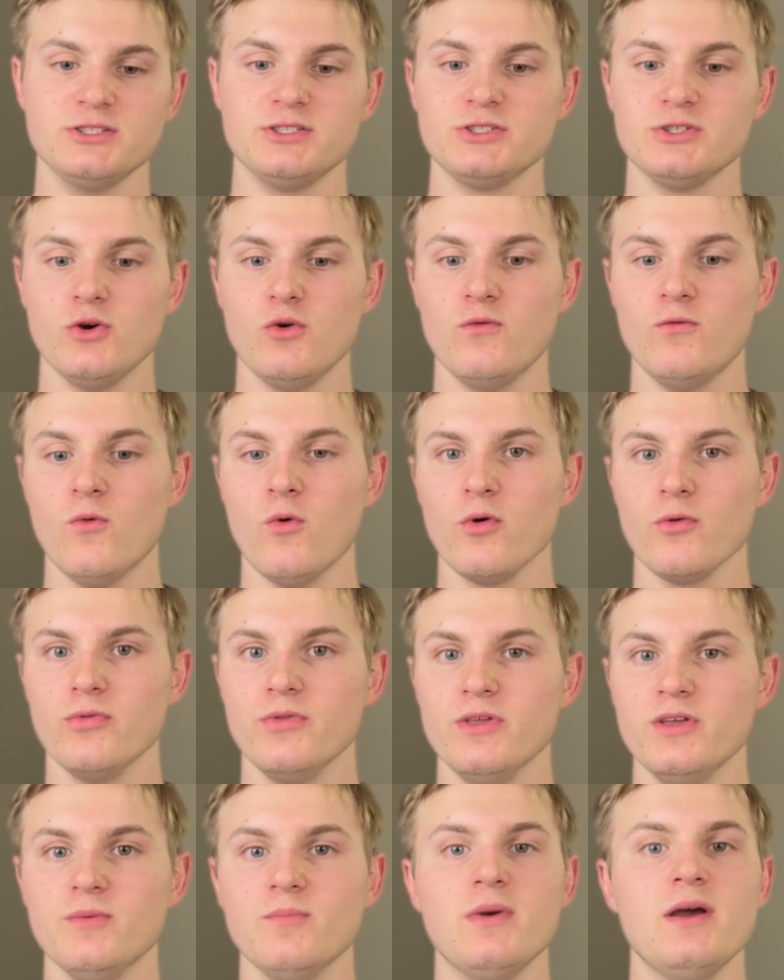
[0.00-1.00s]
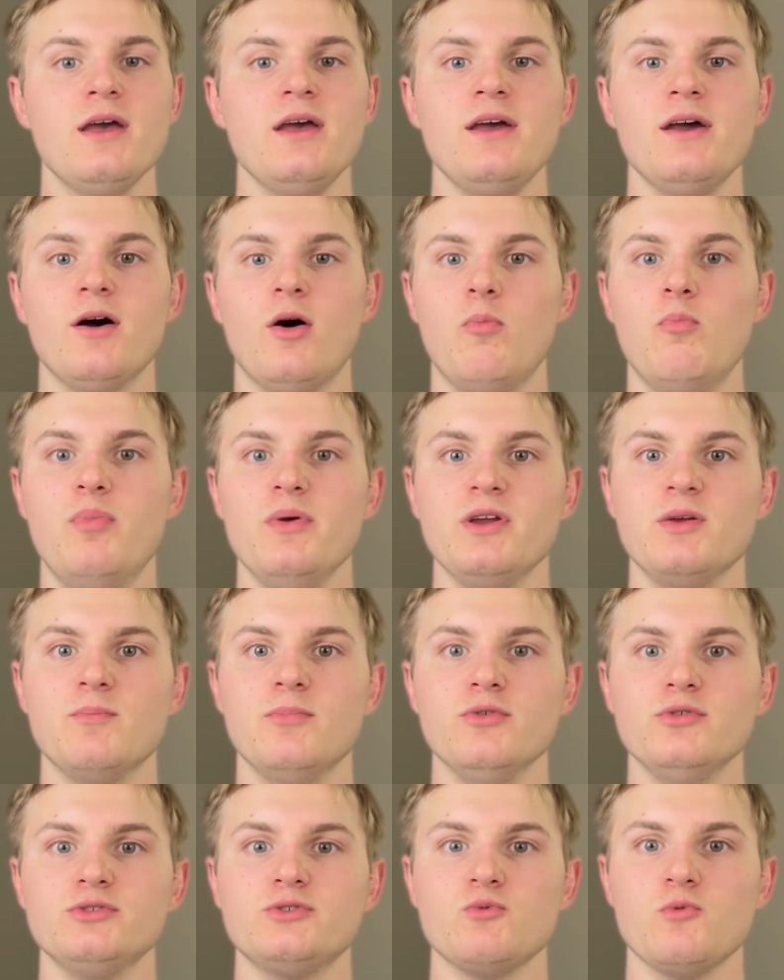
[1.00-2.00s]
So for them, a big
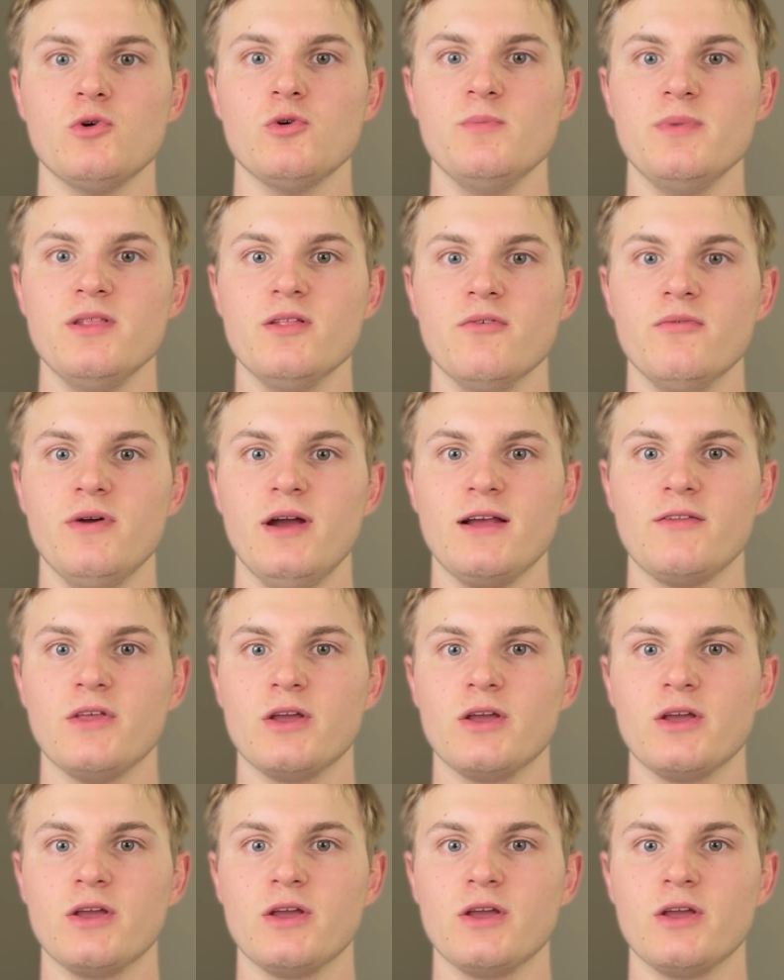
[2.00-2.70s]
boost will be the fact